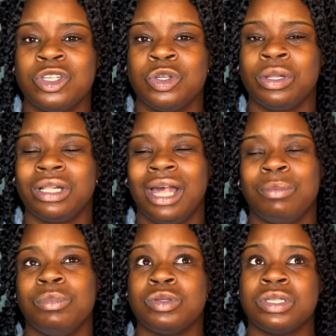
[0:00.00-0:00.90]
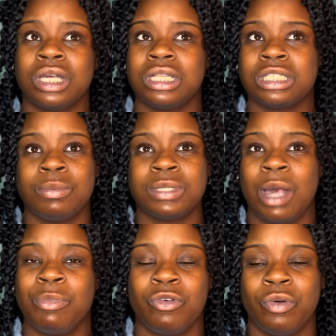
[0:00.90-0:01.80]
to do with like music in some
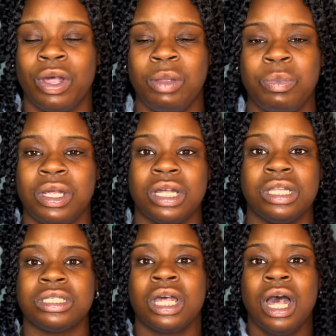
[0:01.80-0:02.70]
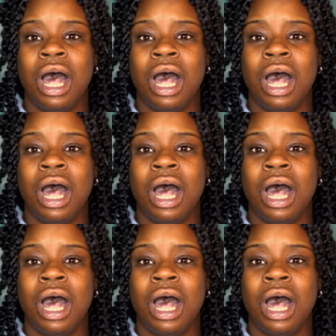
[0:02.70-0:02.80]
type of way because